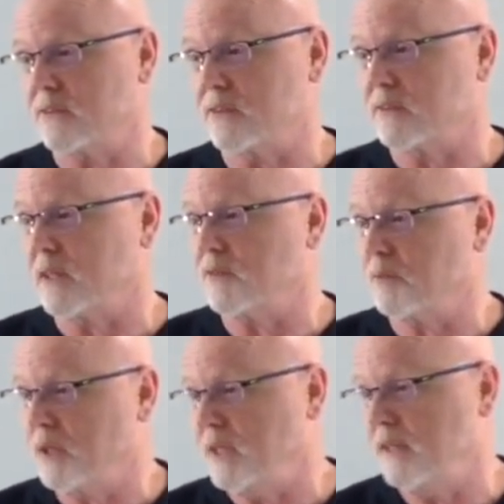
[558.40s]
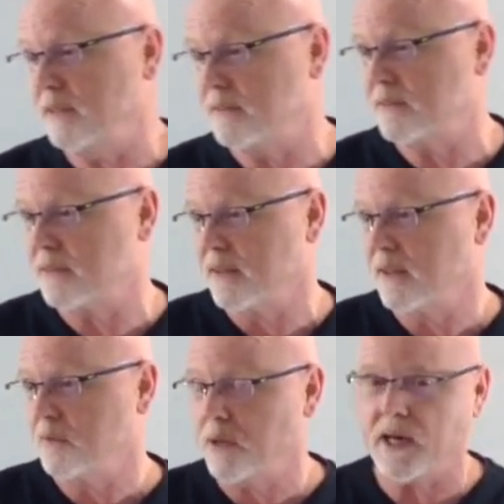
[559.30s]
the seven P's,
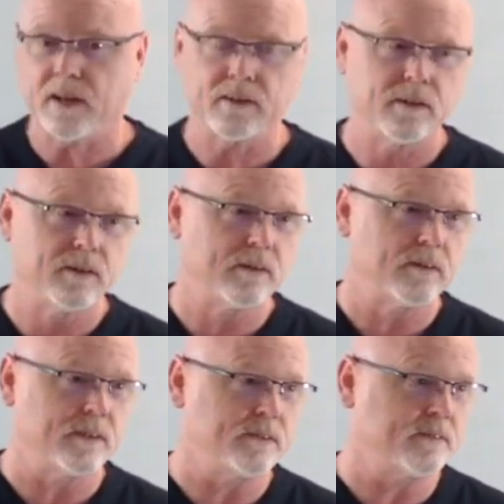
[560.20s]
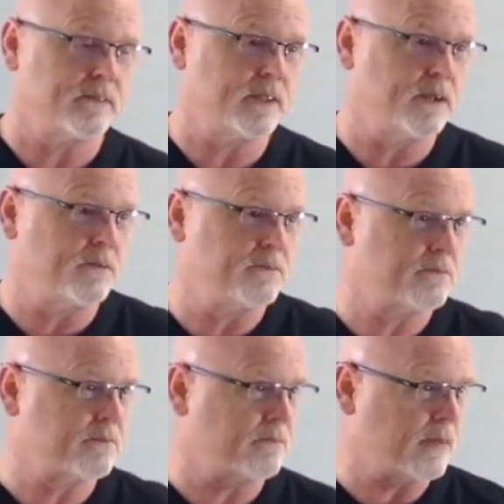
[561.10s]
pallor and, you know,
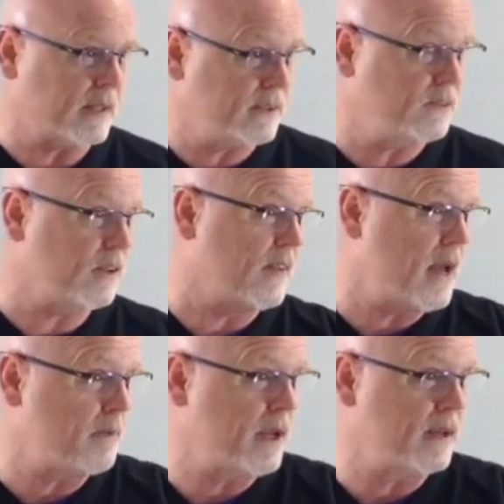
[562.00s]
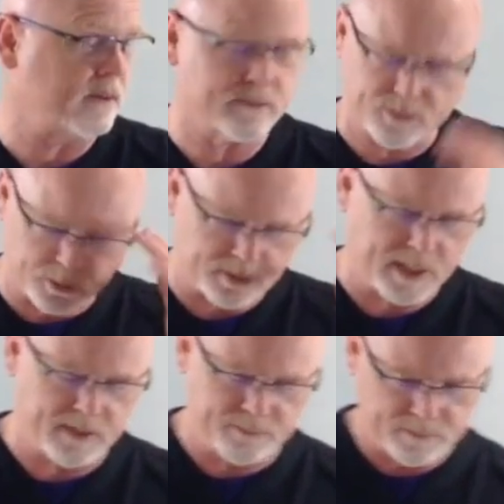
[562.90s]
I teach it in that manner, so it's
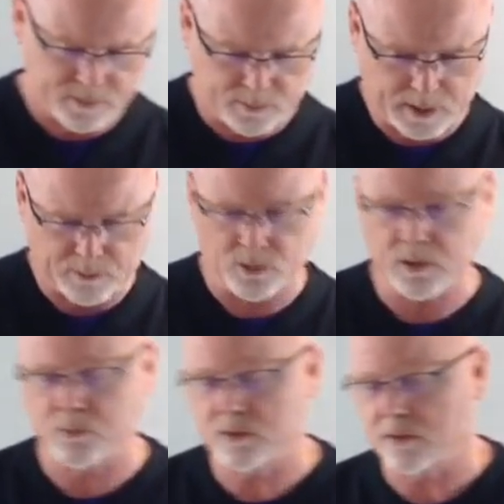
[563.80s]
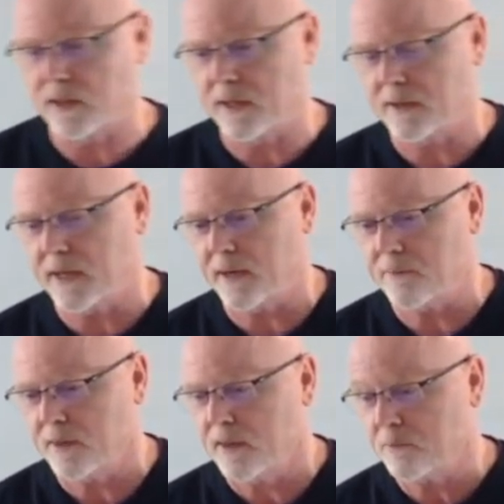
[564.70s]
kind of sometimes hard to bridge the gap.
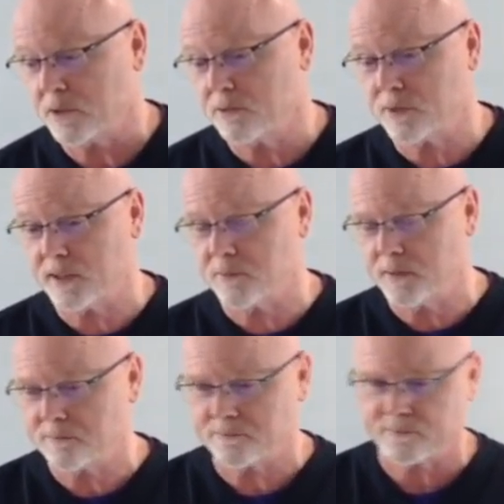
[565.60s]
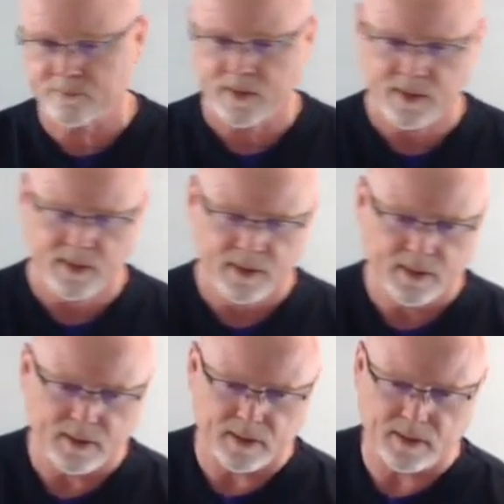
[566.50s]
Please forgive me.
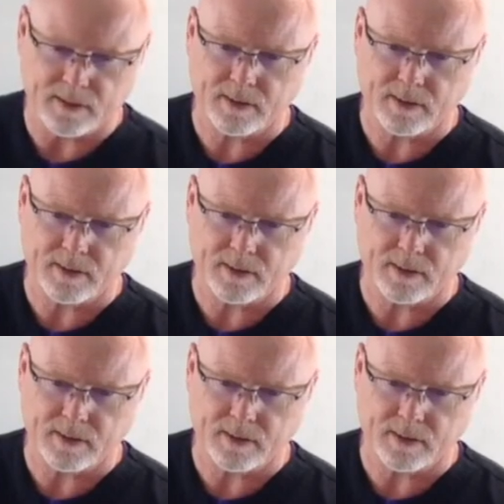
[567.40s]
Uh,